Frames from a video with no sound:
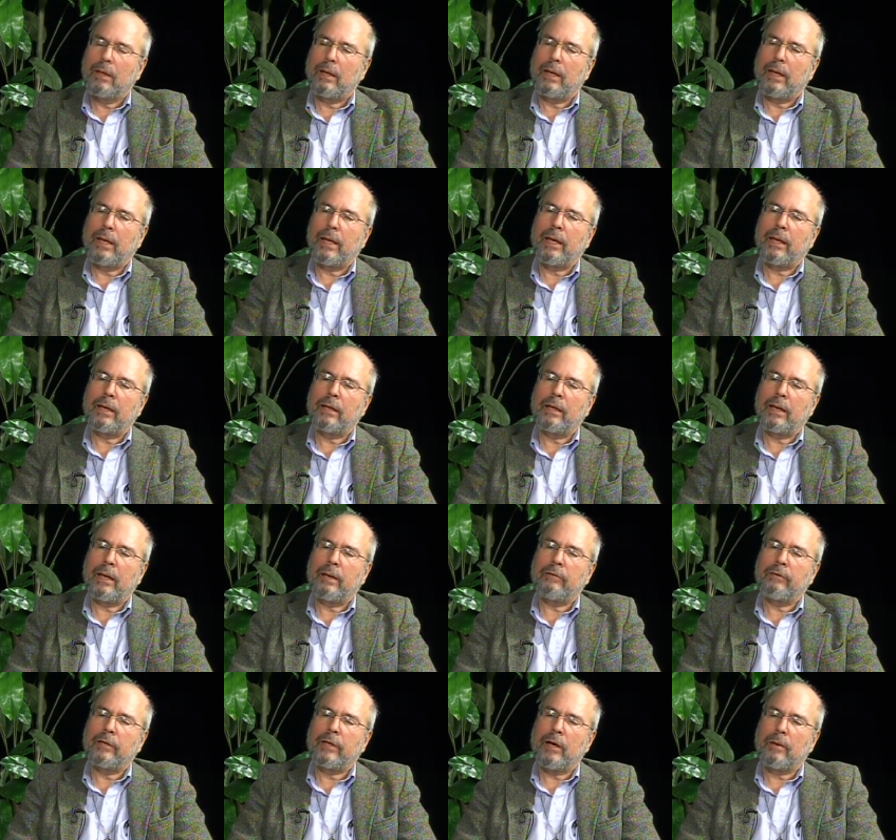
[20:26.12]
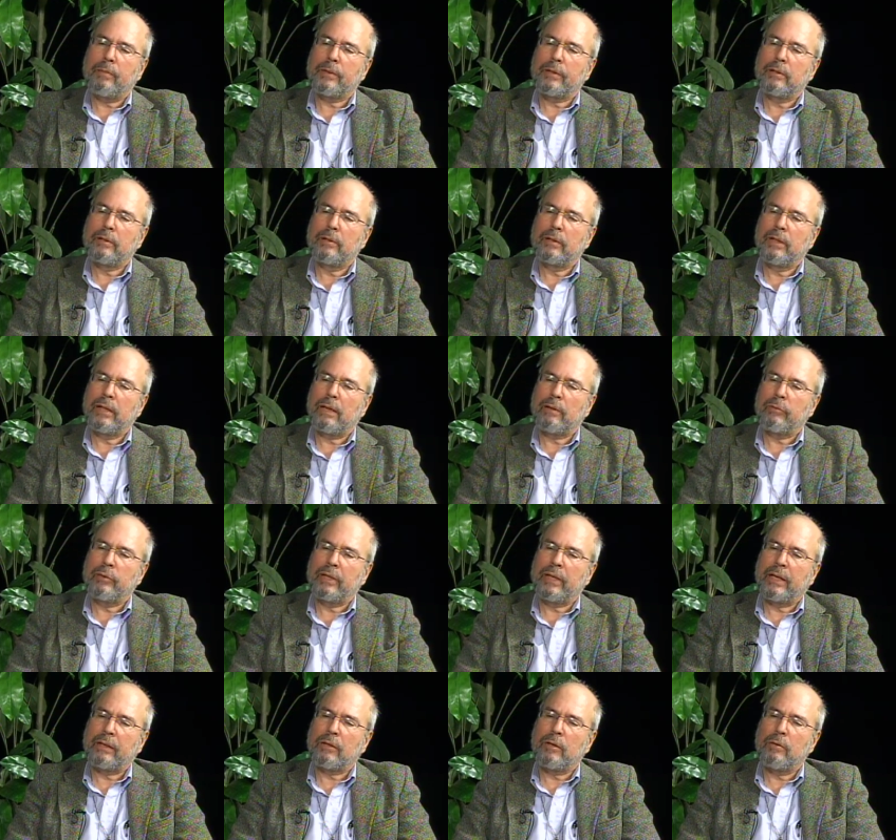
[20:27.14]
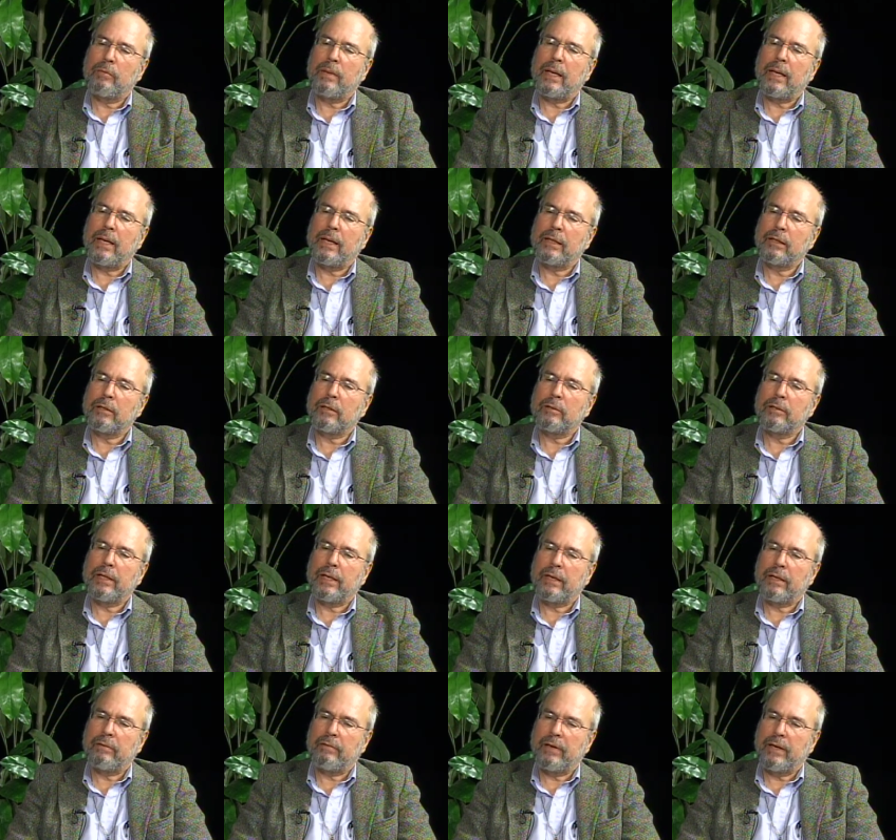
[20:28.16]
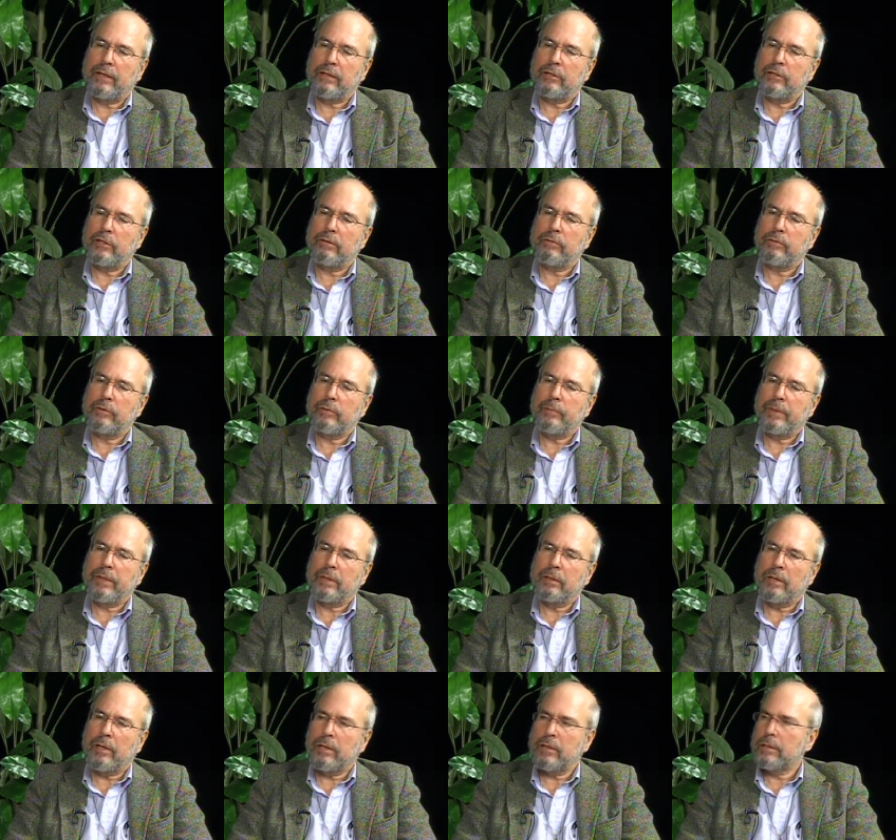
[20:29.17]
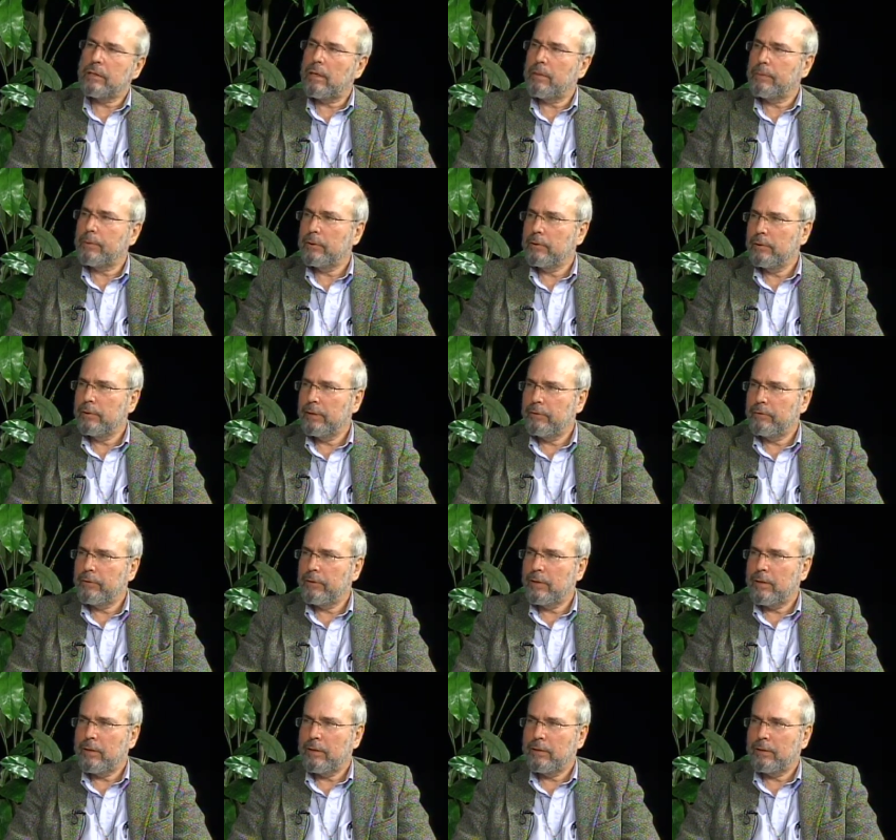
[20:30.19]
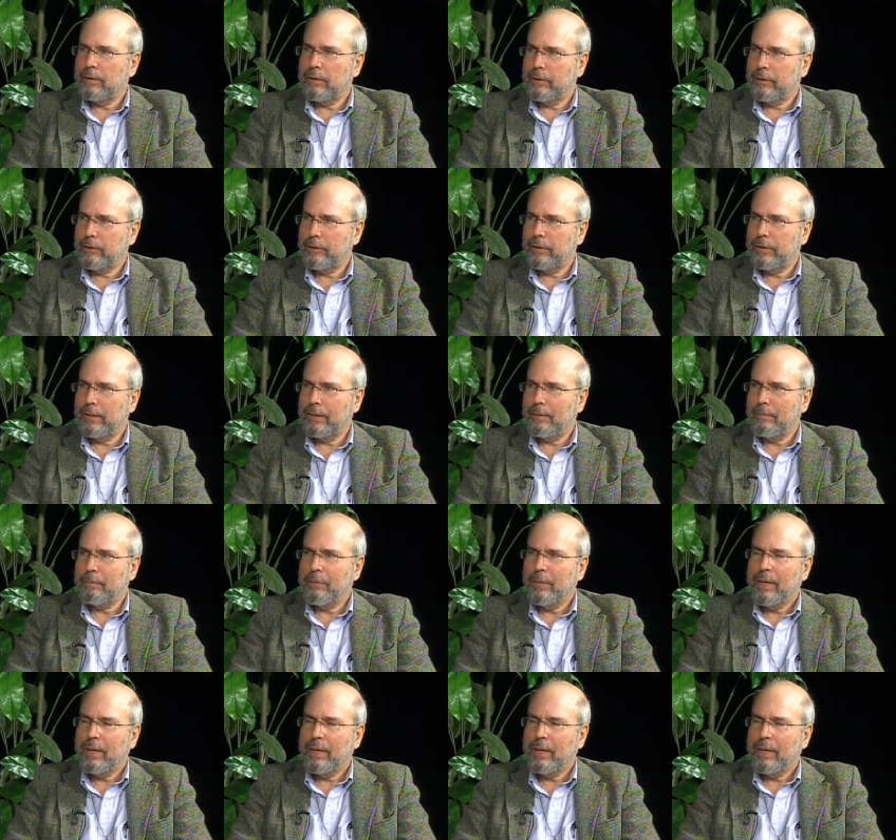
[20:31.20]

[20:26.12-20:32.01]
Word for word: And every opportunity that we let go by and don't take advantage of would be a lost opportunity for all eternity.